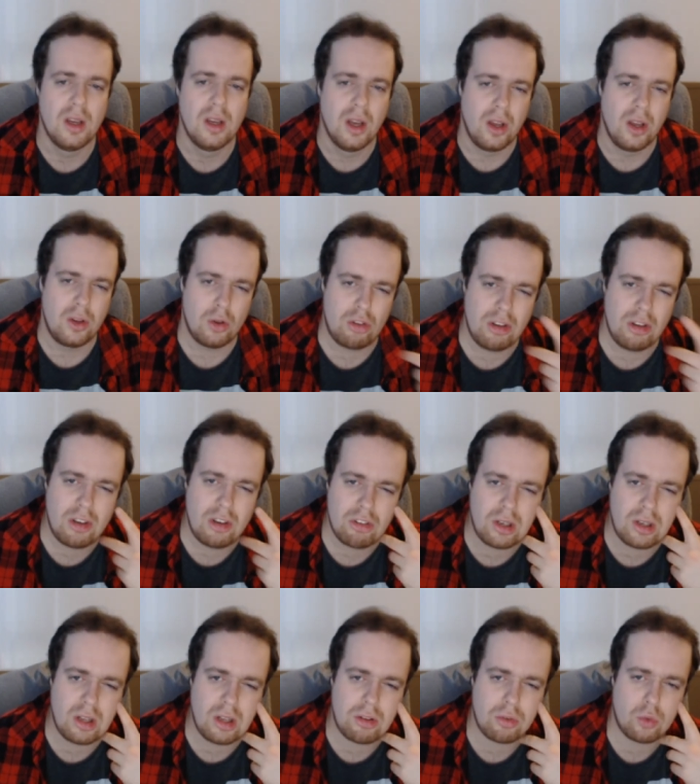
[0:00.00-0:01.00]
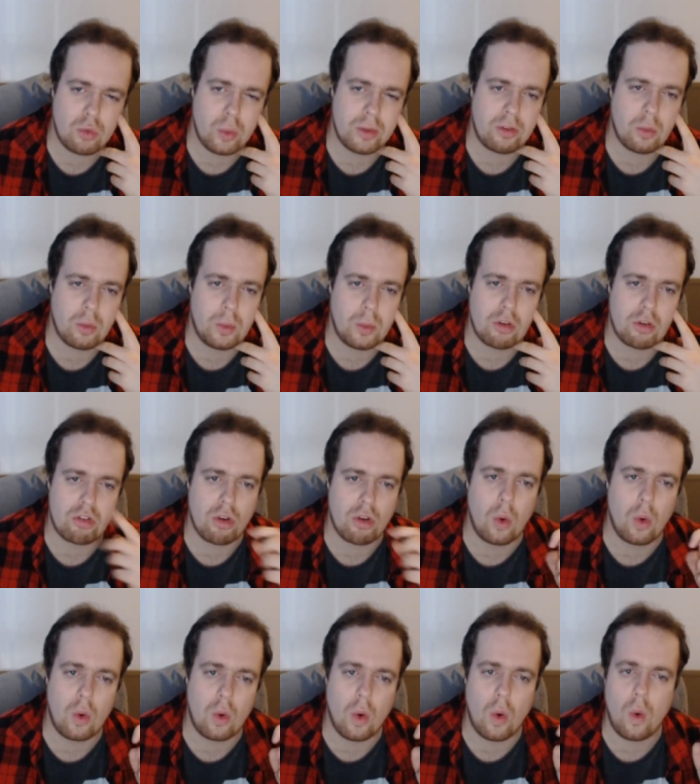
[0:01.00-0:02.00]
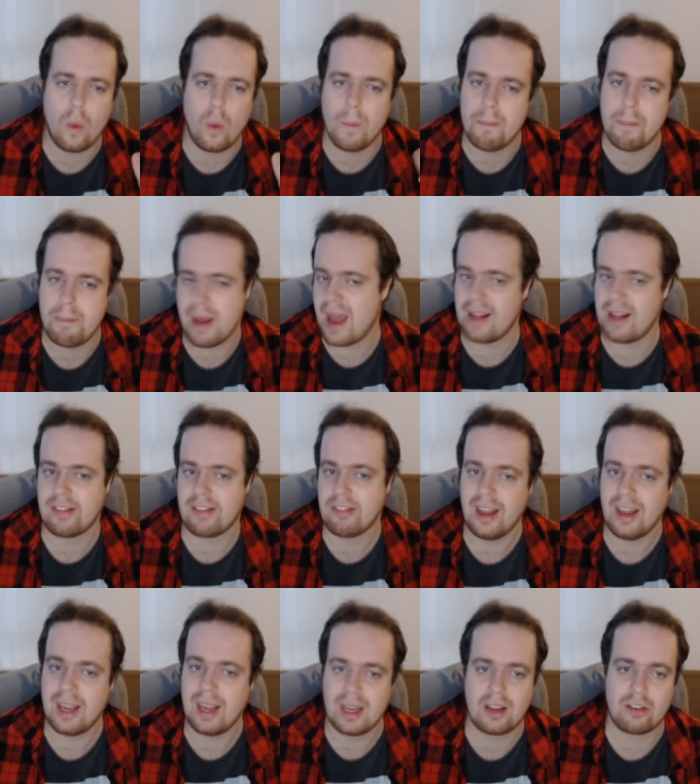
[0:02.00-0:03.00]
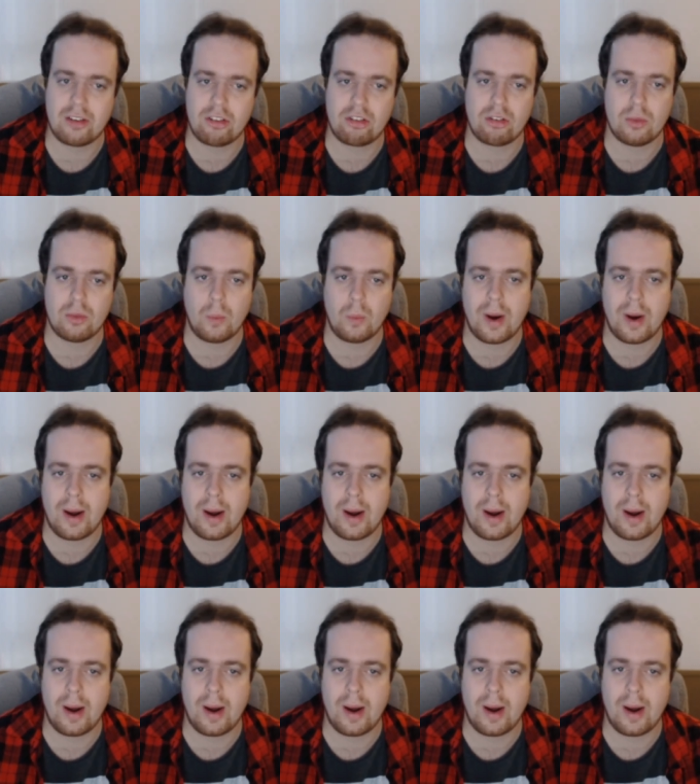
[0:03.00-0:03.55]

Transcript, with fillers: You see there's a lot of Twitter with the so-called bad takes, where